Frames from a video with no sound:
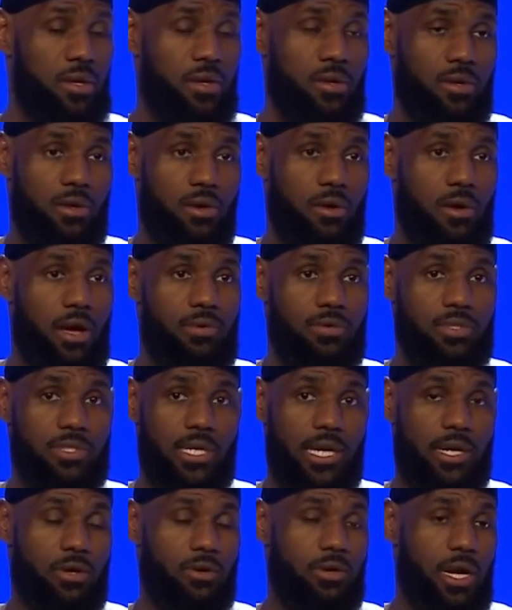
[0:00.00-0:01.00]
you know, I was
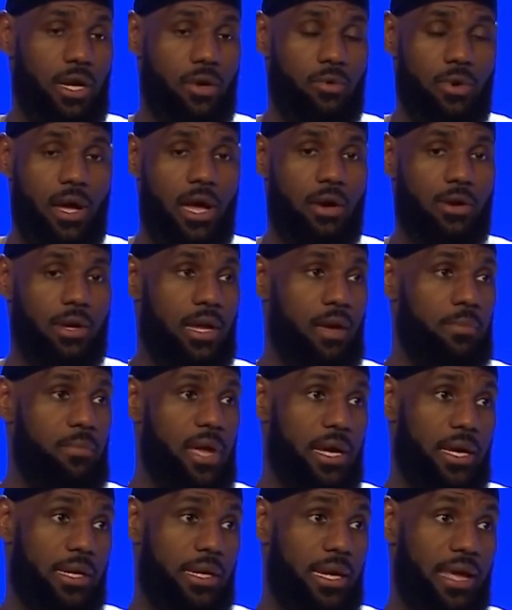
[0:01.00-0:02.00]
like, okay, well, how can I
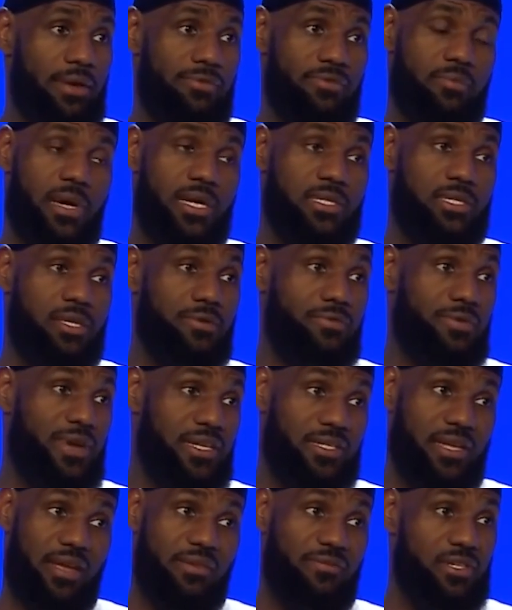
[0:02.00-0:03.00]
make a name for myself
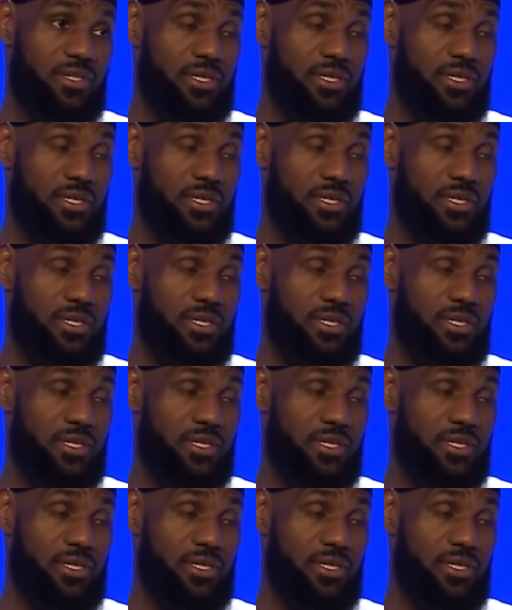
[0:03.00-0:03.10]
at St.